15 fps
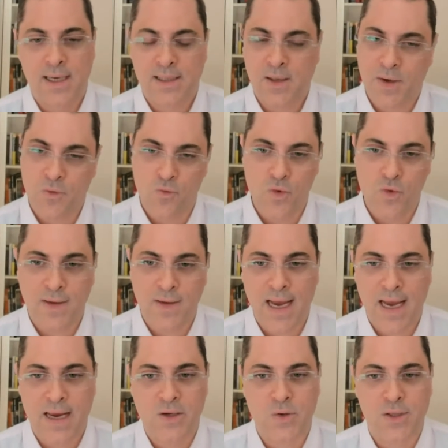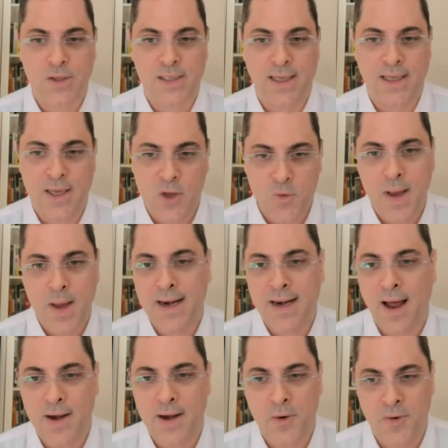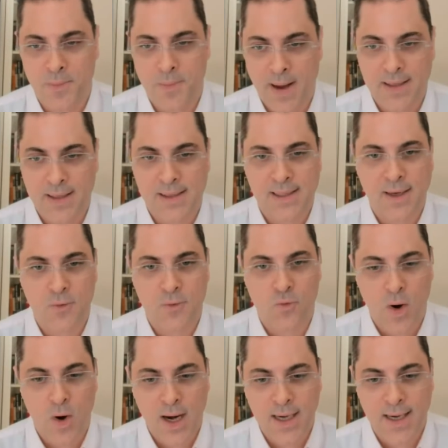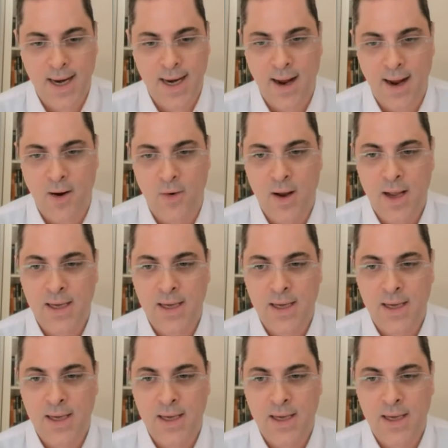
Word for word: Something really interesting that you may not know about is that right now,